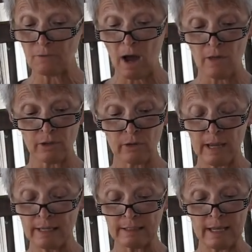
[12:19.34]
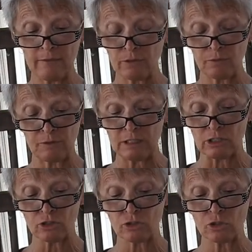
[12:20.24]
father had never
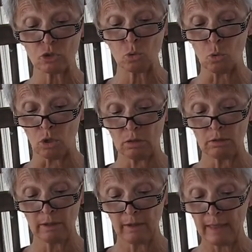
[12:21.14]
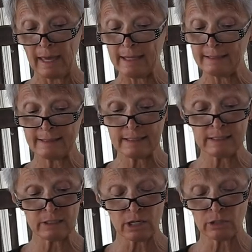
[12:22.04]
finished school and
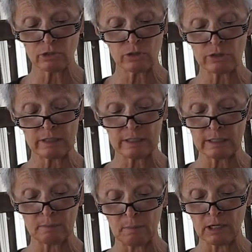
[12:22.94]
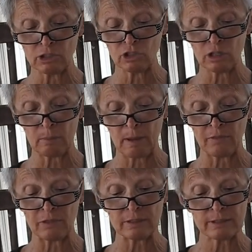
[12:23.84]
didn't understand much
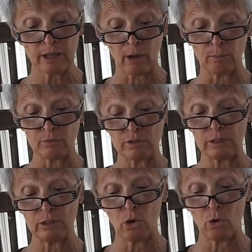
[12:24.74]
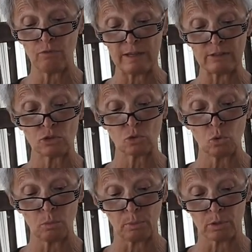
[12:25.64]
about the sums in Ove's
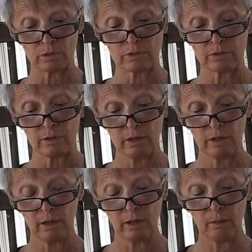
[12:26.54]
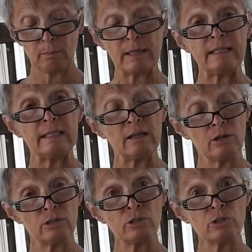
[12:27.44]
school books, but he
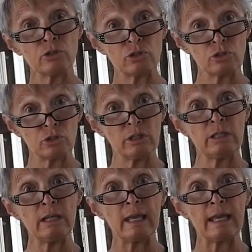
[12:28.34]
understood